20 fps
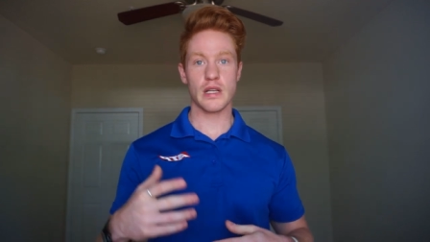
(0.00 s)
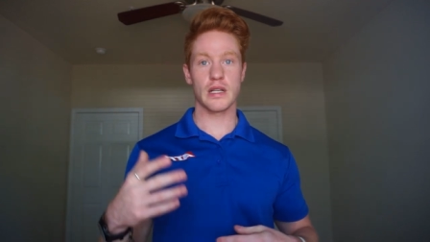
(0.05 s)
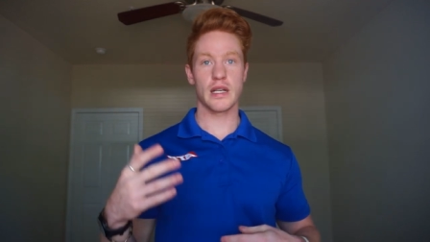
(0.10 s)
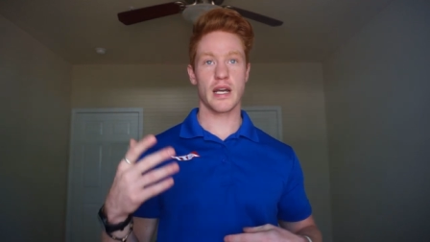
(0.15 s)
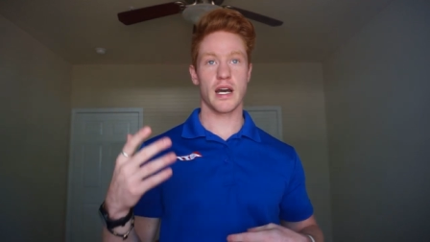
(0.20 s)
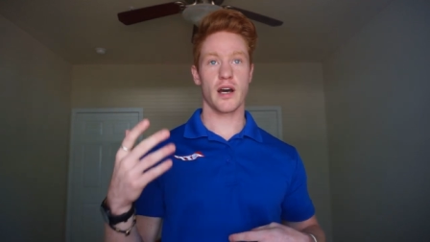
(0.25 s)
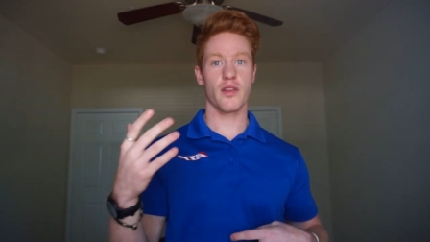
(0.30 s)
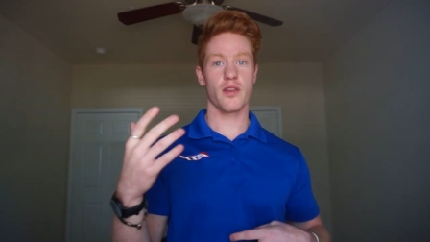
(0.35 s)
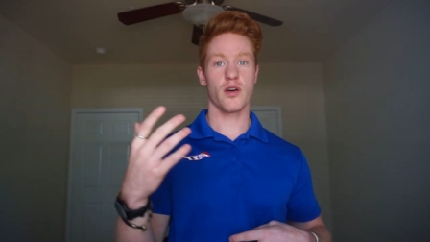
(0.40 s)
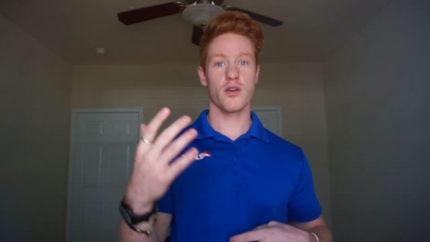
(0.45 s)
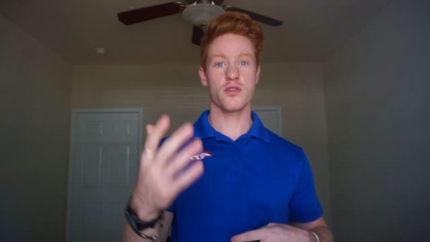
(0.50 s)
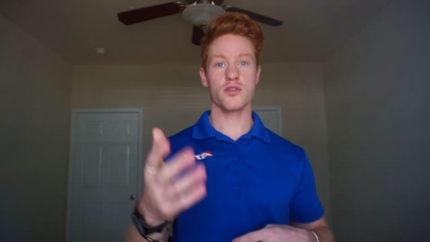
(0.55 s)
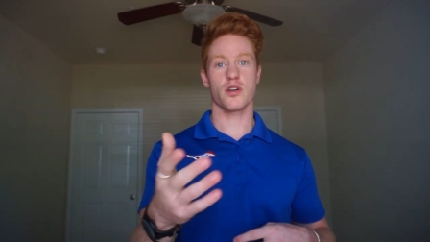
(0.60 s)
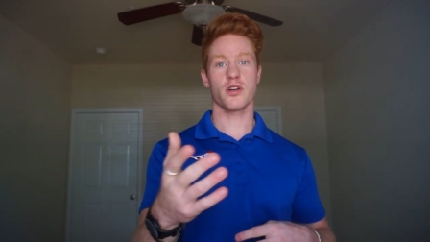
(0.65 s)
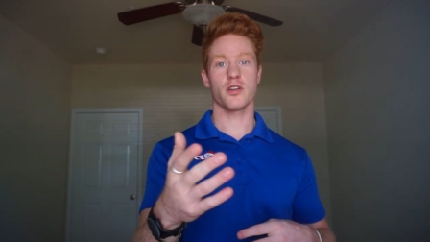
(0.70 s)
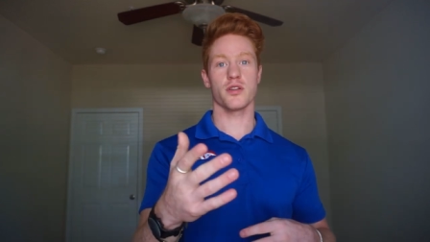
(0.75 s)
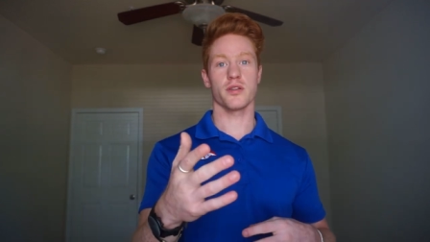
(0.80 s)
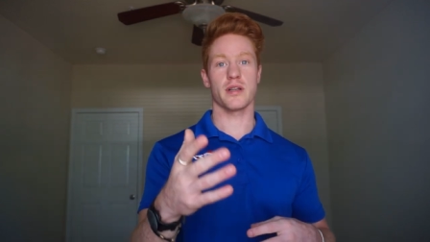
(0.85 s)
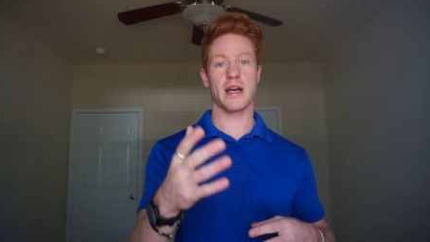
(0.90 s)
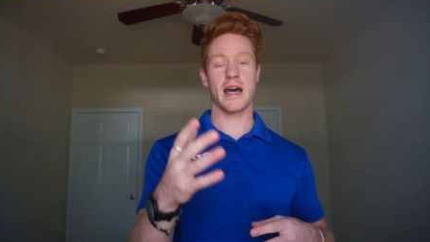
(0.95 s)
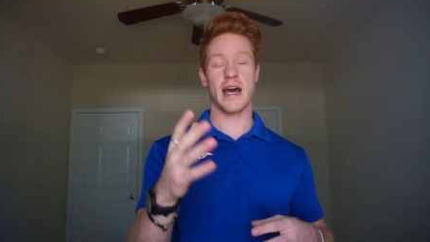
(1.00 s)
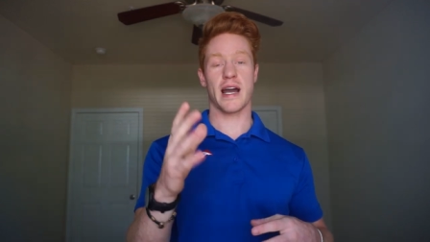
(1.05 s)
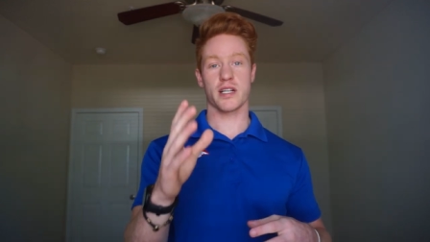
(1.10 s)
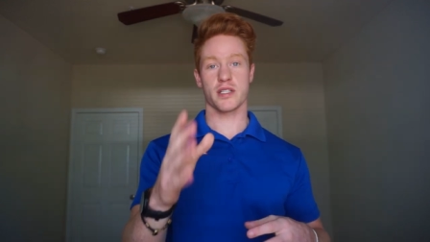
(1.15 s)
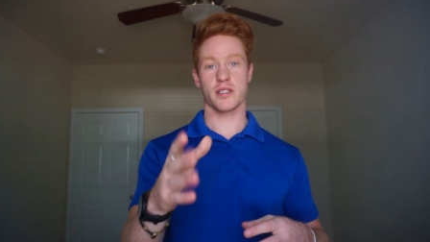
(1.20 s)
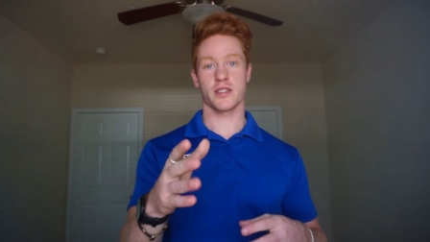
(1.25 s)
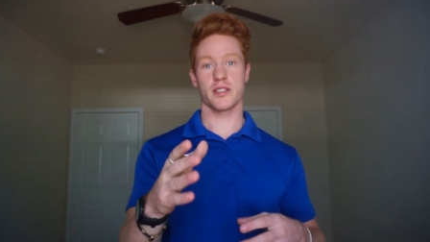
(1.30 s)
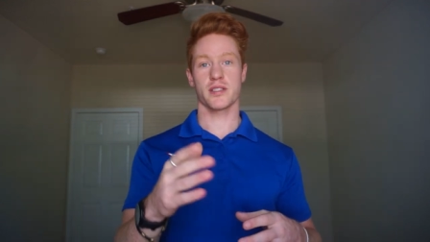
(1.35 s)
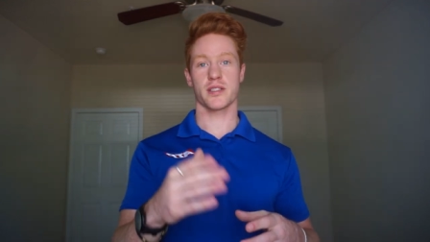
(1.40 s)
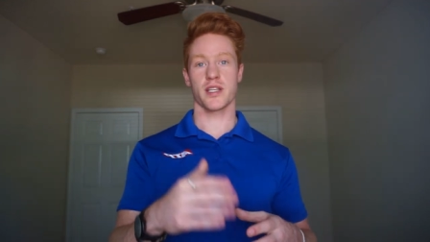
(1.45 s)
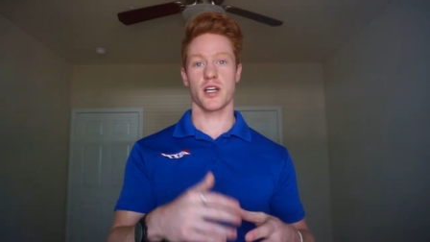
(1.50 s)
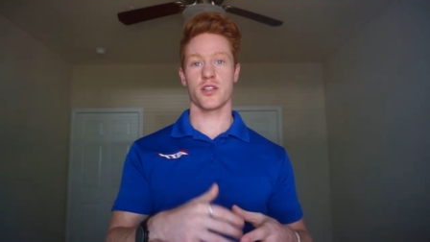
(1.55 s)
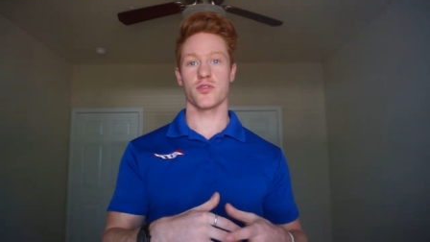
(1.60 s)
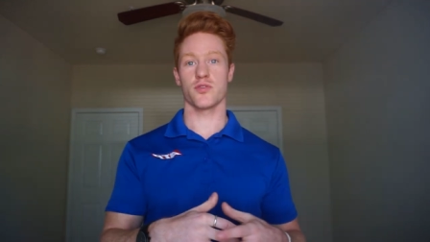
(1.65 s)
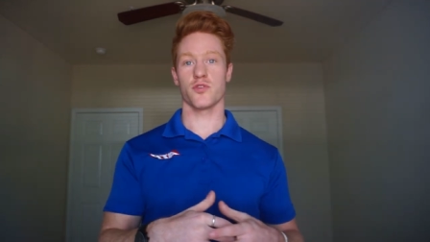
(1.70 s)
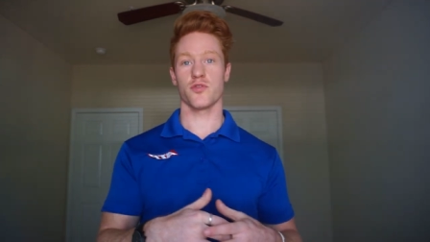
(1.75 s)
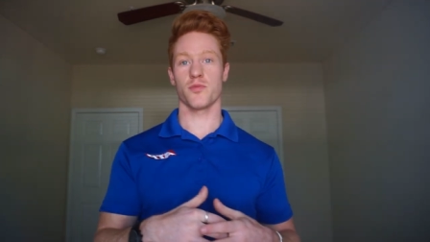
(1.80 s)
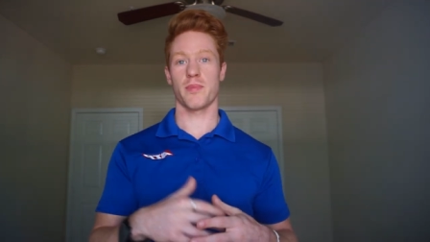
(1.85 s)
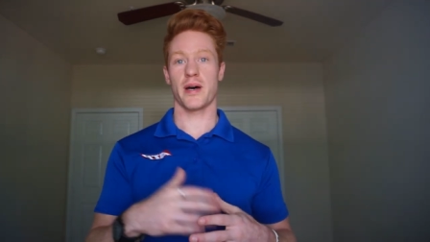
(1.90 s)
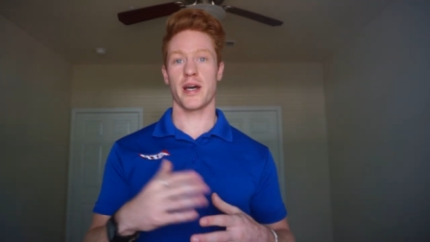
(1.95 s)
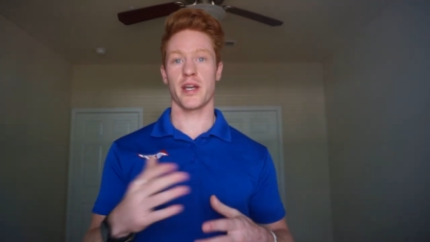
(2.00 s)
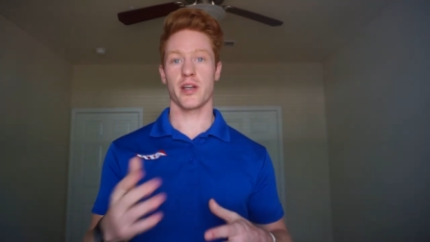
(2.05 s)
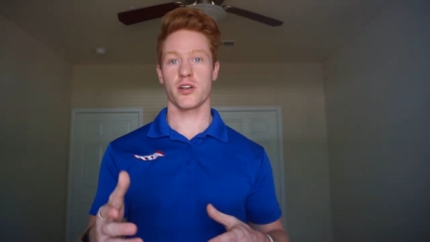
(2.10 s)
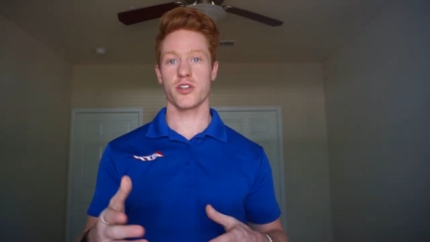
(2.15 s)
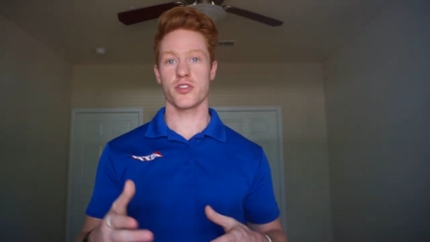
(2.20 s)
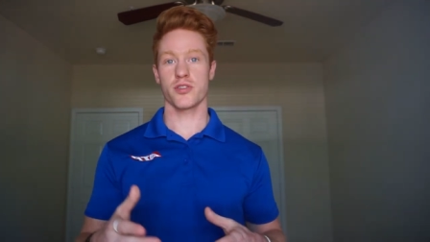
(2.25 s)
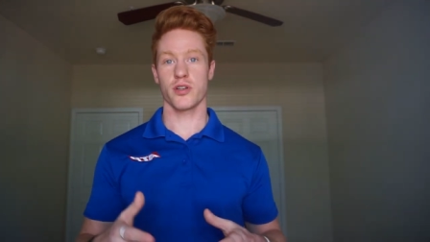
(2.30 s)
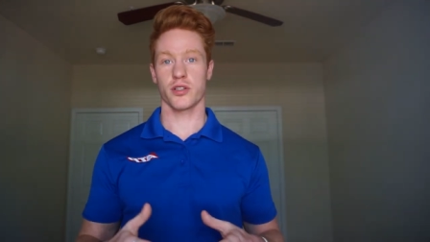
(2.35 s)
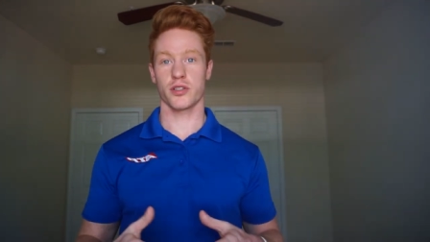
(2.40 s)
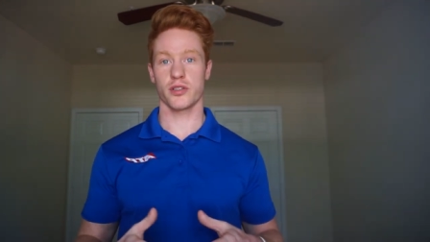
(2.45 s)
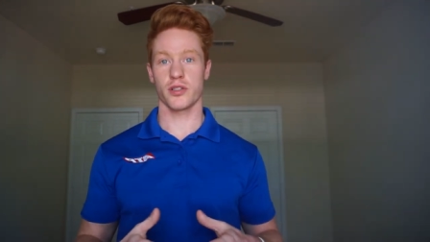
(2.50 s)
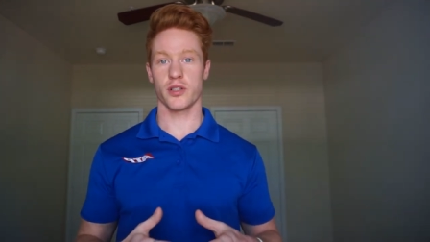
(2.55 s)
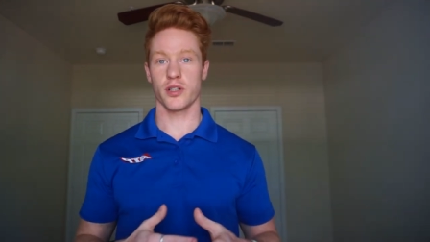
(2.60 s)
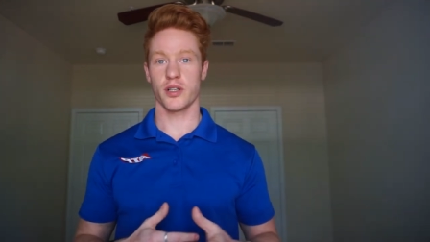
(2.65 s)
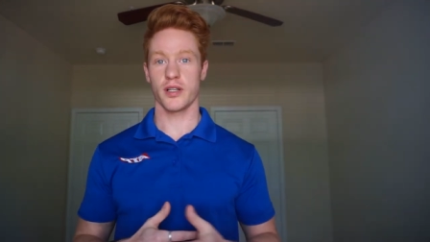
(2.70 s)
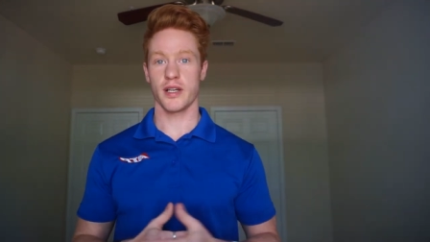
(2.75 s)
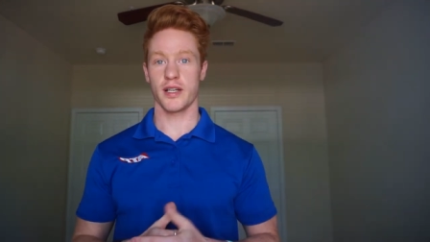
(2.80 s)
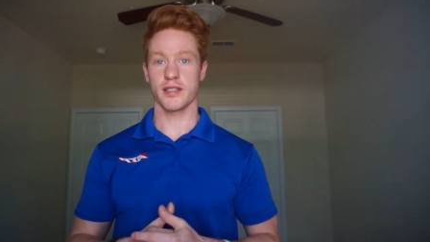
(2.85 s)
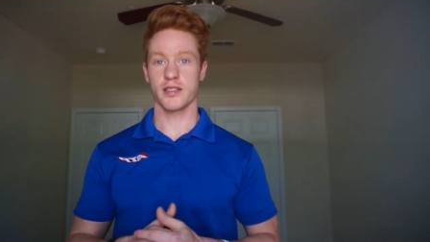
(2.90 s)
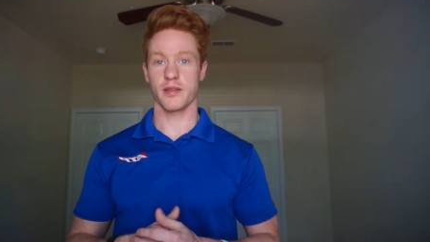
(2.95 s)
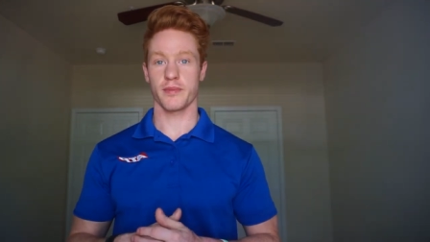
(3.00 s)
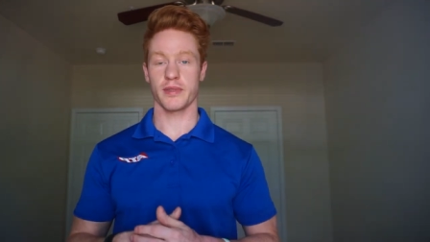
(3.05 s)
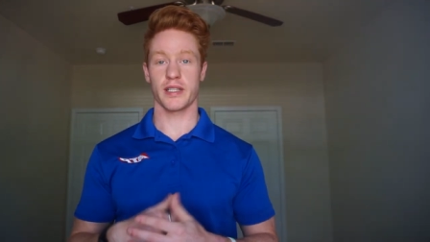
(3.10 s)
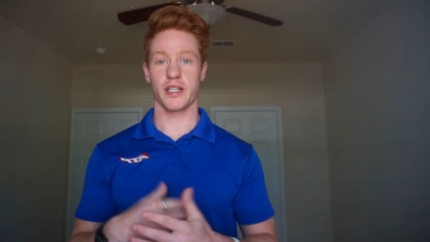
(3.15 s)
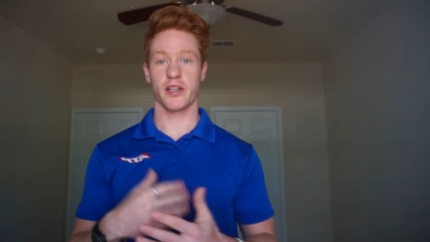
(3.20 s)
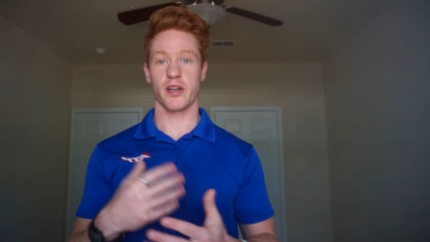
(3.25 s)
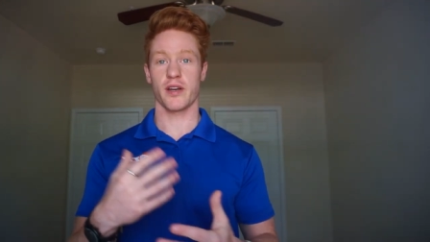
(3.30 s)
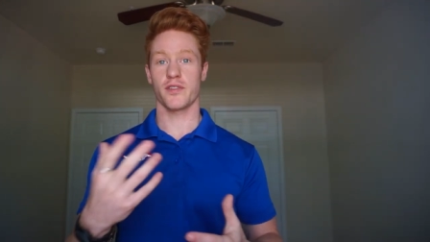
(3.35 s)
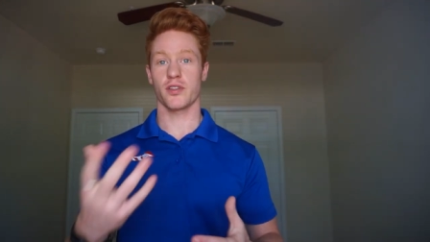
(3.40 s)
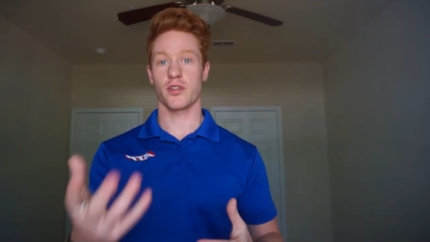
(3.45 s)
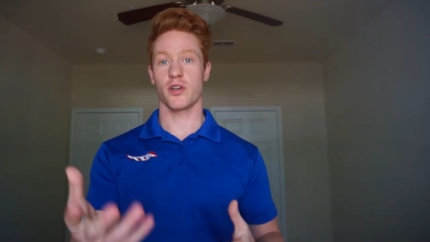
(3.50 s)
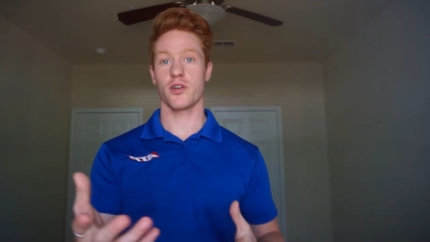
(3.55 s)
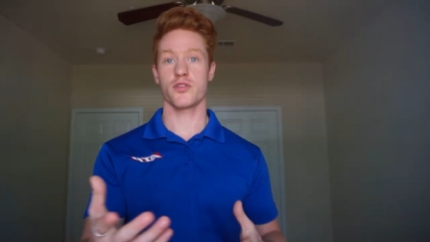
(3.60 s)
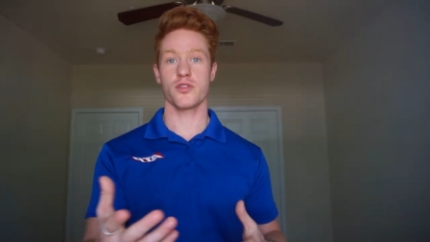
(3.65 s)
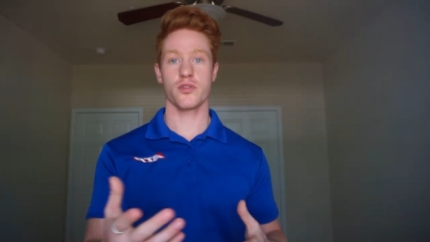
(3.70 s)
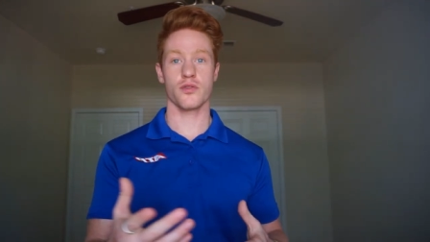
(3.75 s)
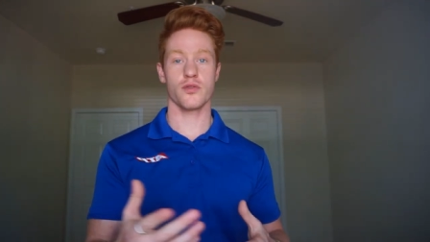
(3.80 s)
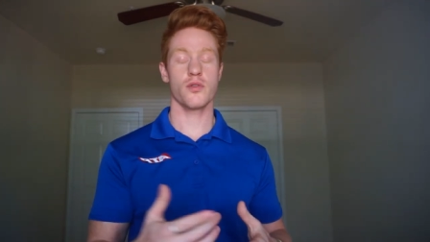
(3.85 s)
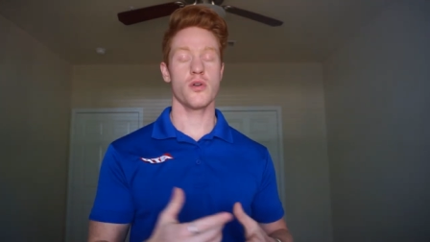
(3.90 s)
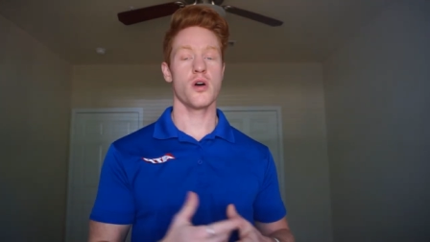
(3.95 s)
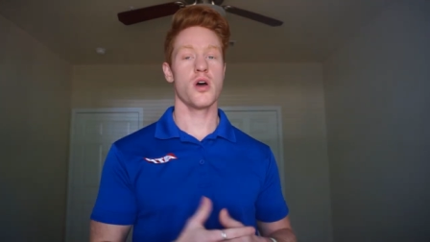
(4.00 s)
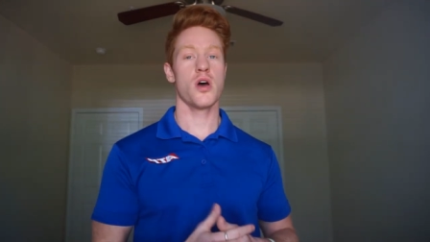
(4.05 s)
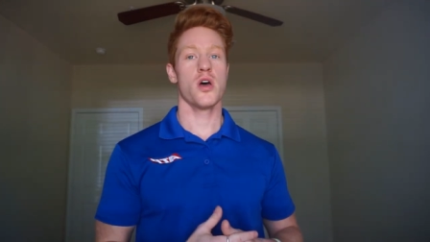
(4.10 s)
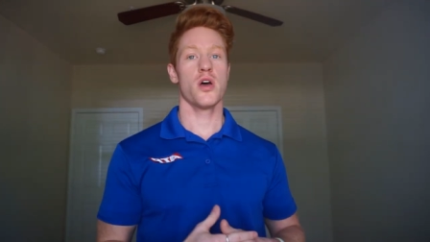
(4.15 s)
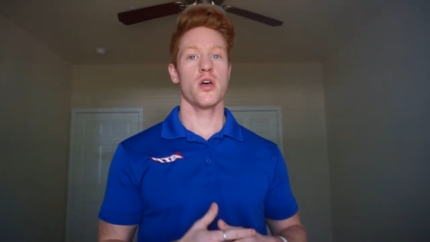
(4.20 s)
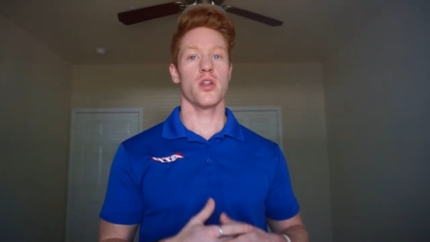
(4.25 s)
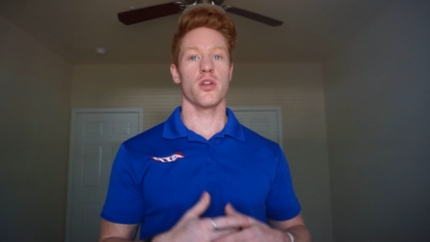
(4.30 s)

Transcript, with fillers: Now, those are actually scheduled by your instructor and something that you have to go to.